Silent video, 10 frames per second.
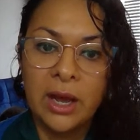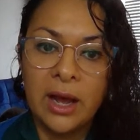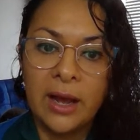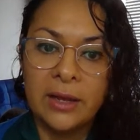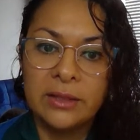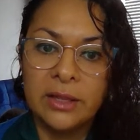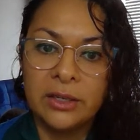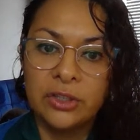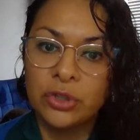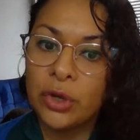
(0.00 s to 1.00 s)
There
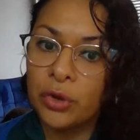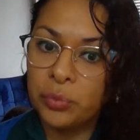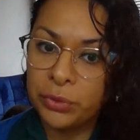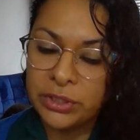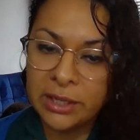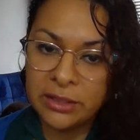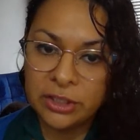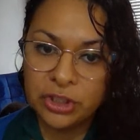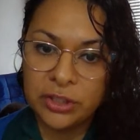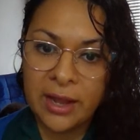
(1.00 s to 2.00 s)
is also a good
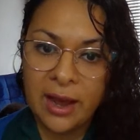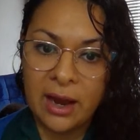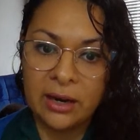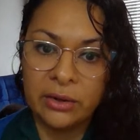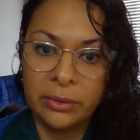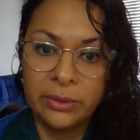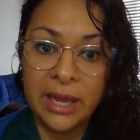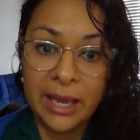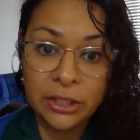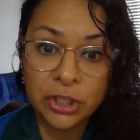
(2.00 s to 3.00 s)
percentage that are of
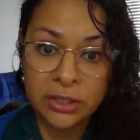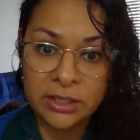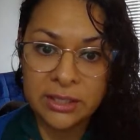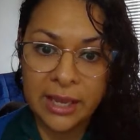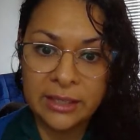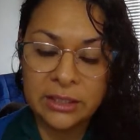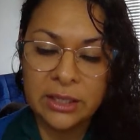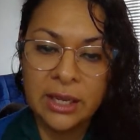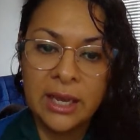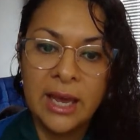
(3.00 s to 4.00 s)
Asian descent.
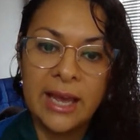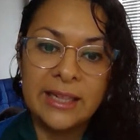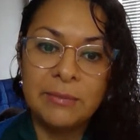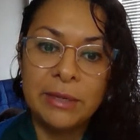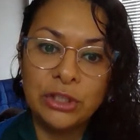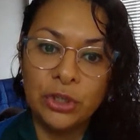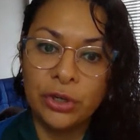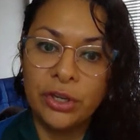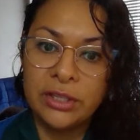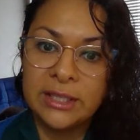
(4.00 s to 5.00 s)
And the
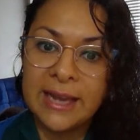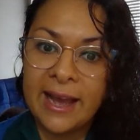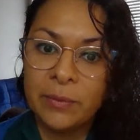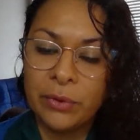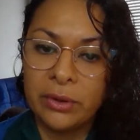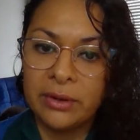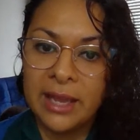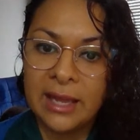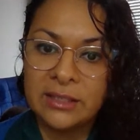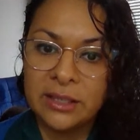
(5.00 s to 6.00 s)
majority of the type of lung
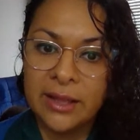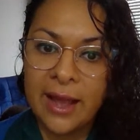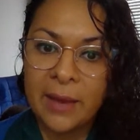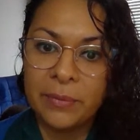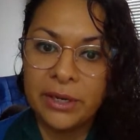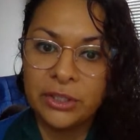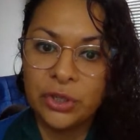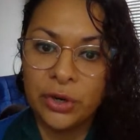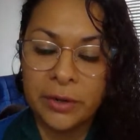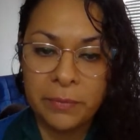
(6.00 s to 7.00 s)
cancer that happen in
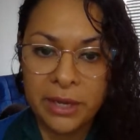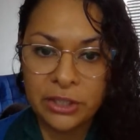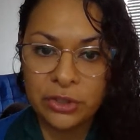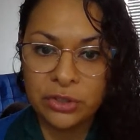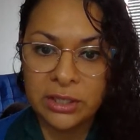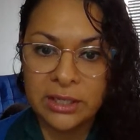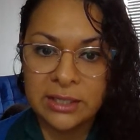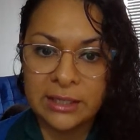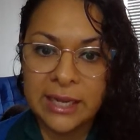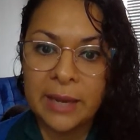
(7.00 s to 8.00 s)
younger patients
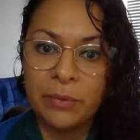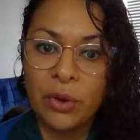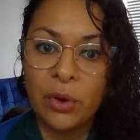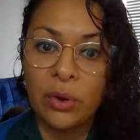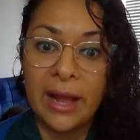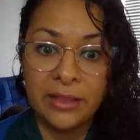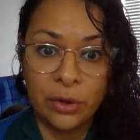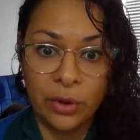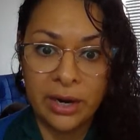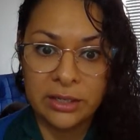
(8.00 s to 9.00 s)
is a type called
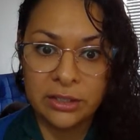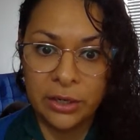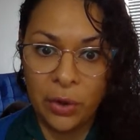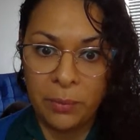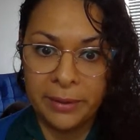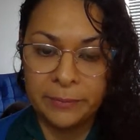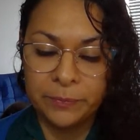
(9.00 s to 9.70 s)
adenocarcinoma.